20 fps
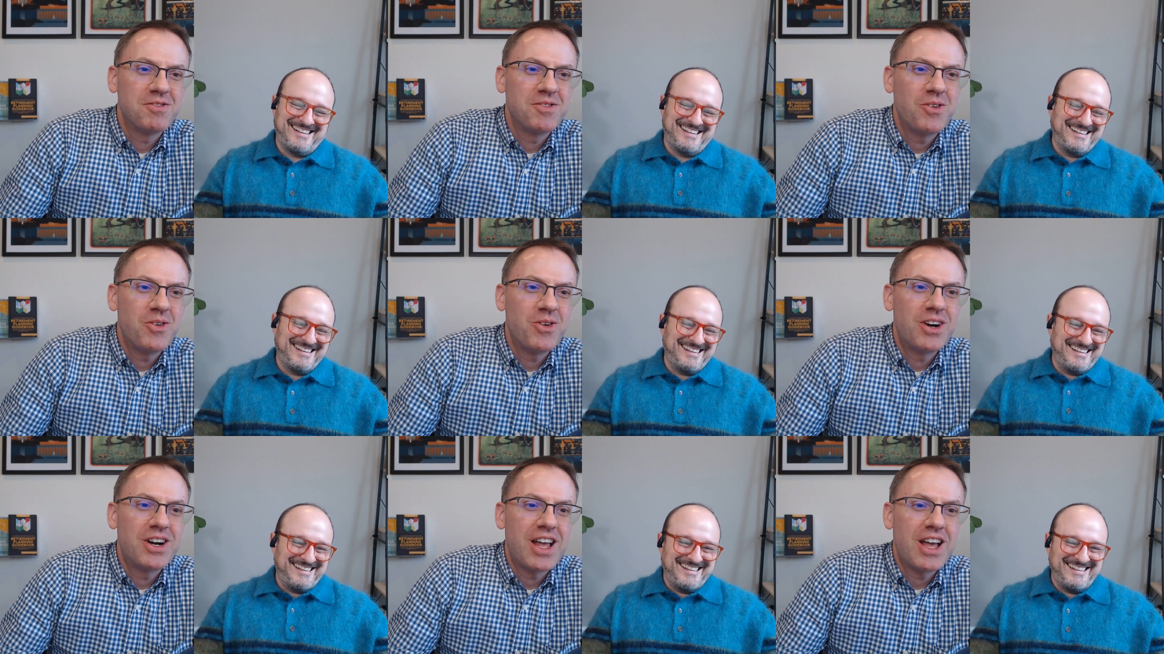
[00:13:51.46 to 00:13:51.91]

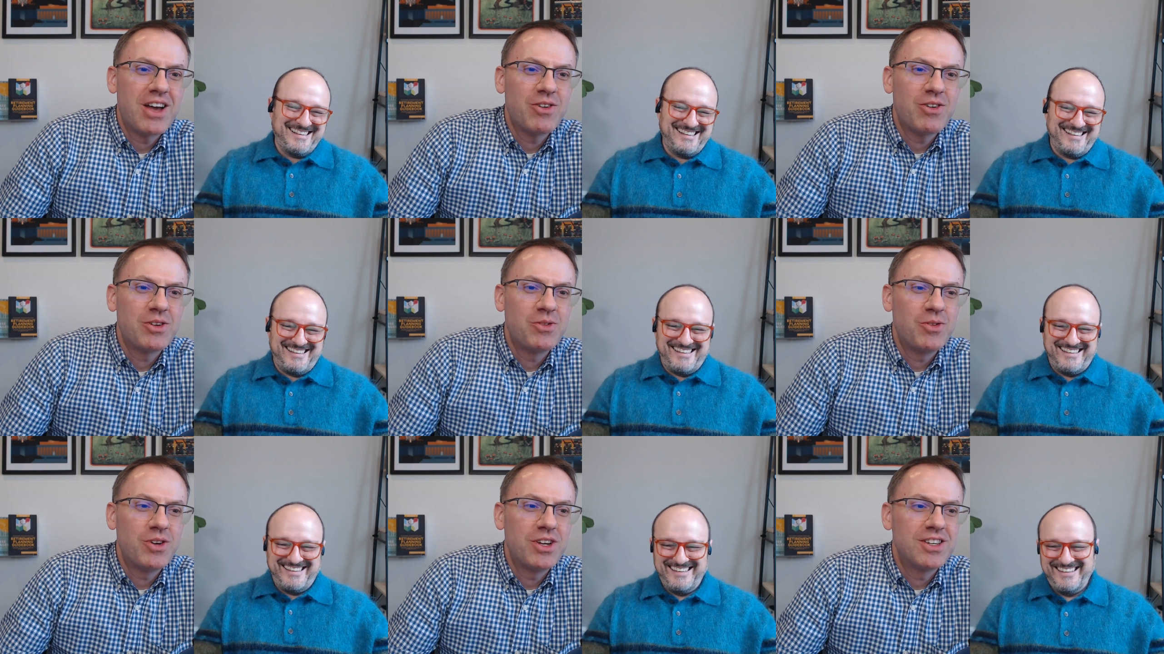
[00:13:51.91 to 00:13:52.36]
Speaker 1: four
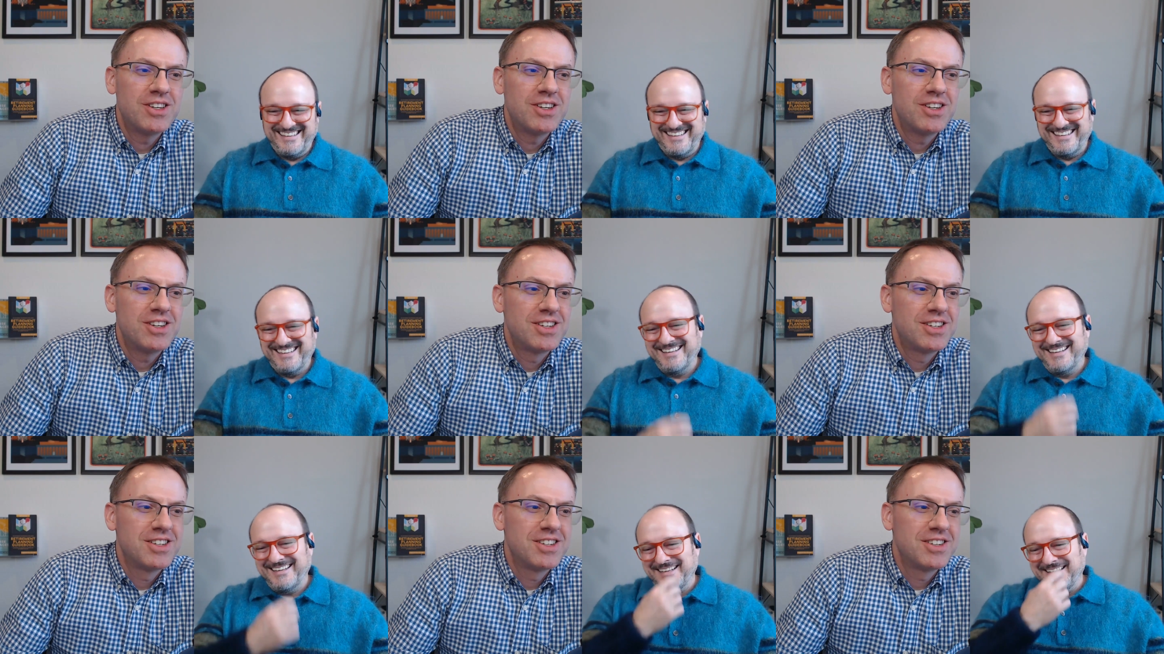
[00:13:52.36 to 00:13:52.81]
now in
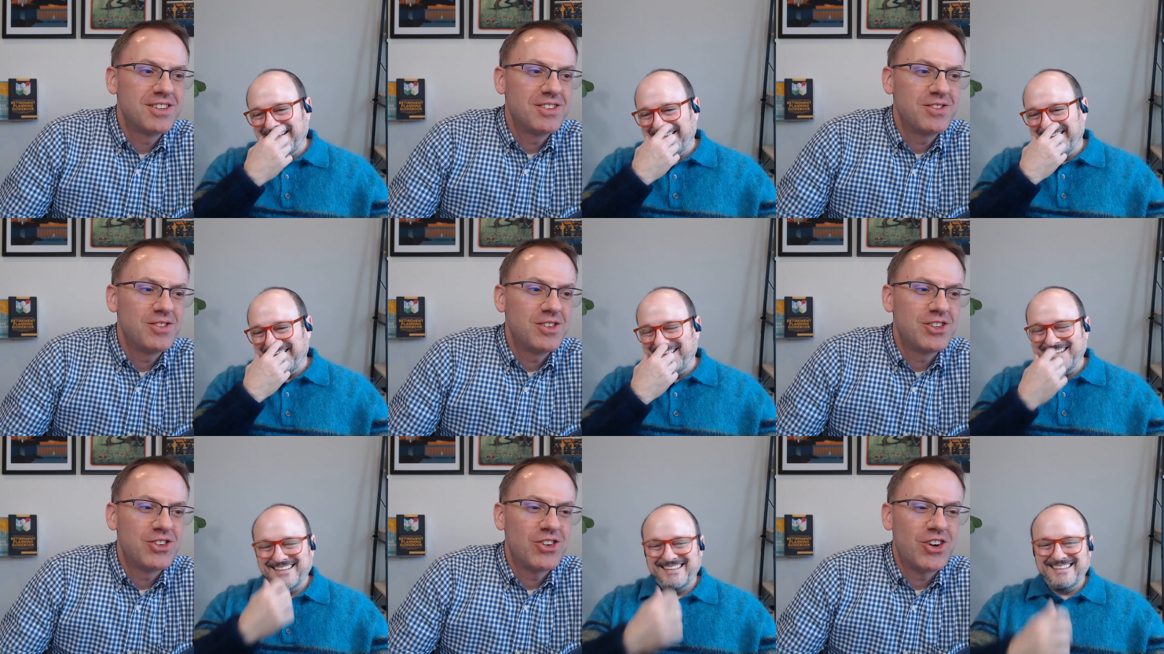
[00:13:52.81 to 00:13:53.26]
one
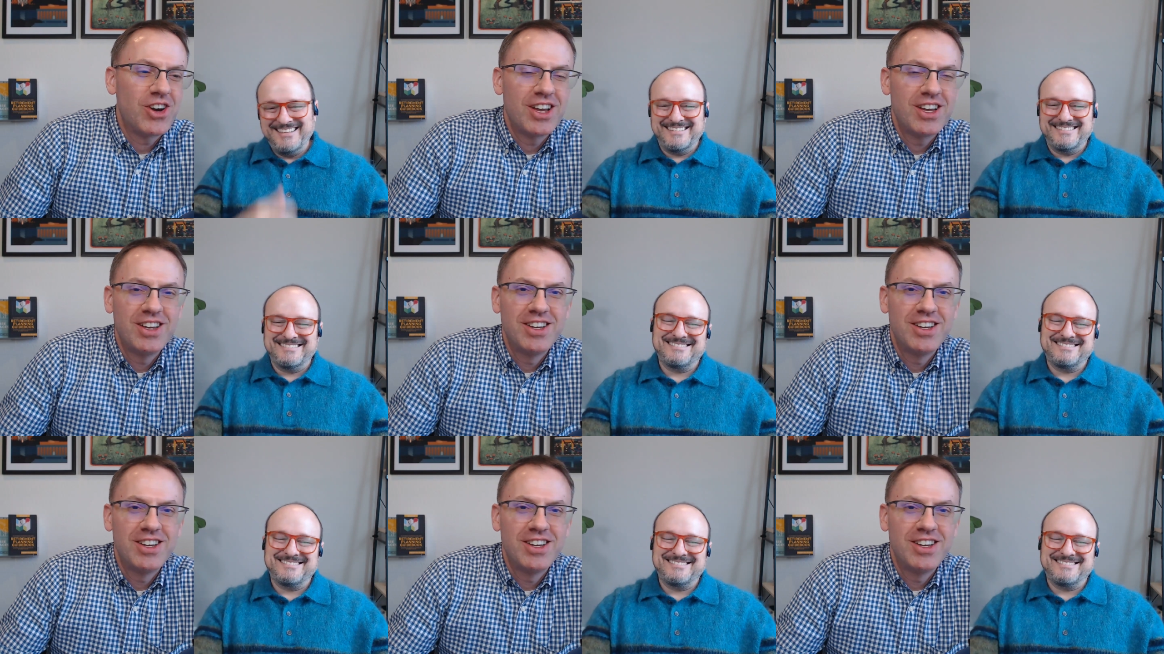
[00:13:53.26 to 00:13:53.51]
one try.